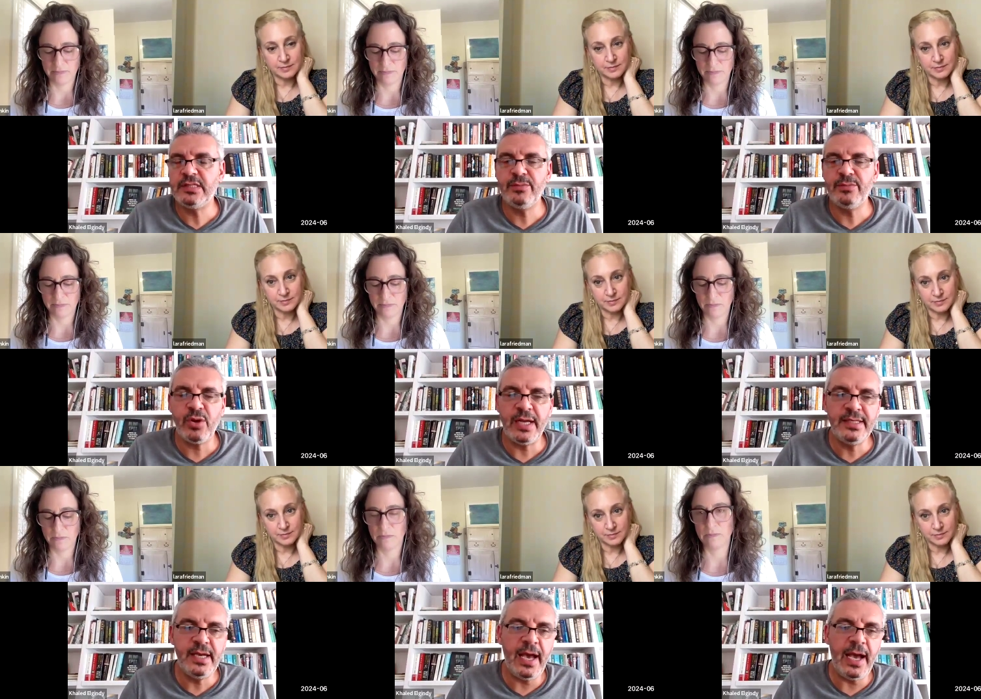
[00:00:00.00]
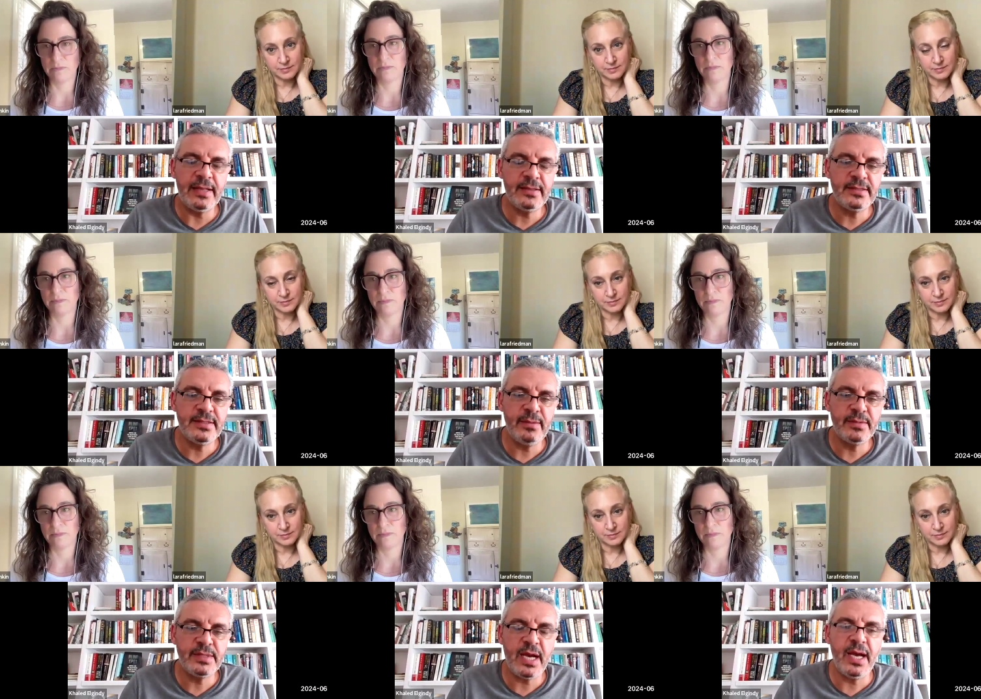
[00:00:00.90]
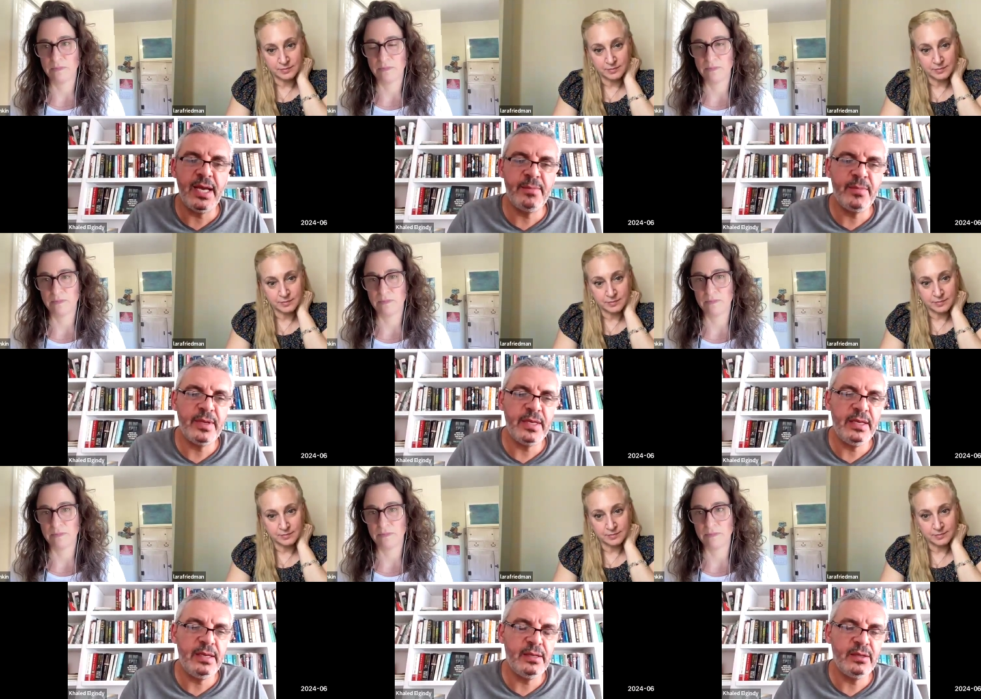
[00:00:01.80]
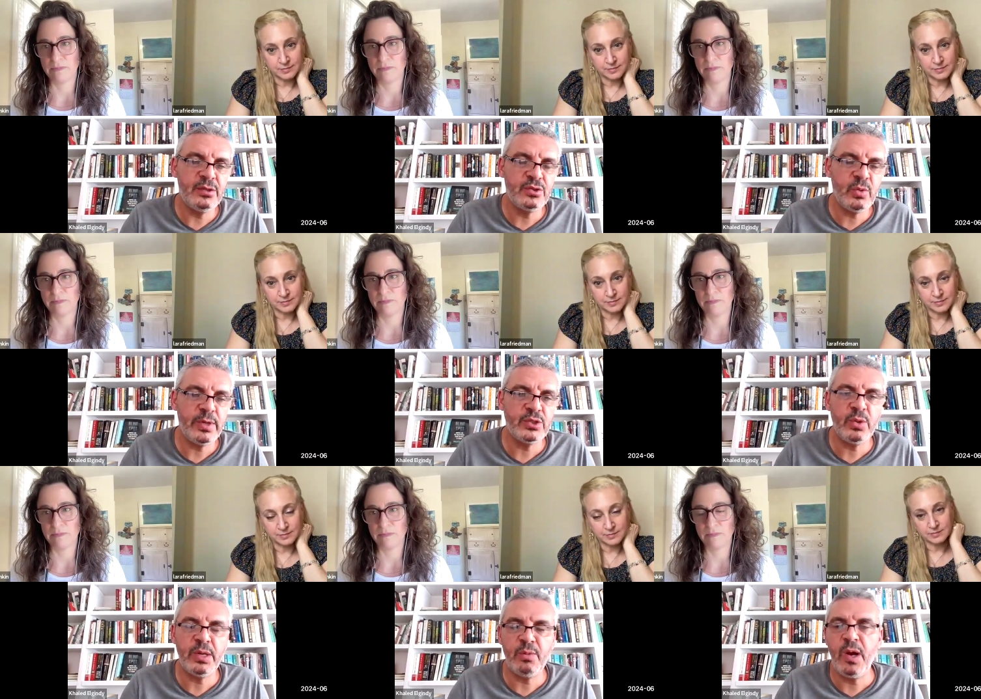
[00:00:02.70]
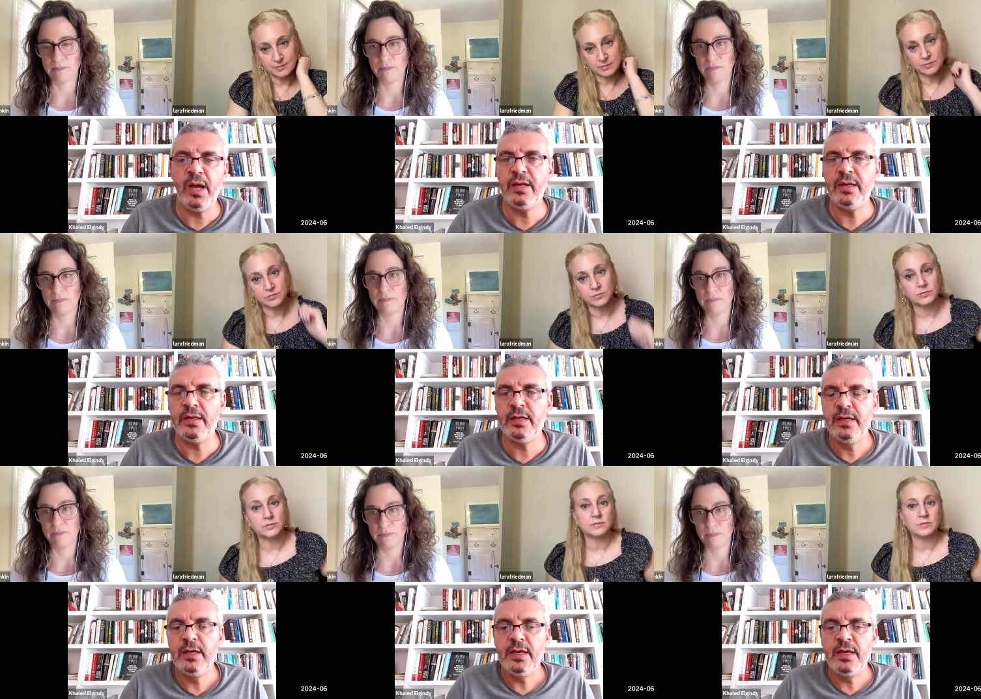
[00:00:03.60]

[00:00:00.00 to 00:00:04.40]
Speaker 1: a similar idea at the same time in 2021.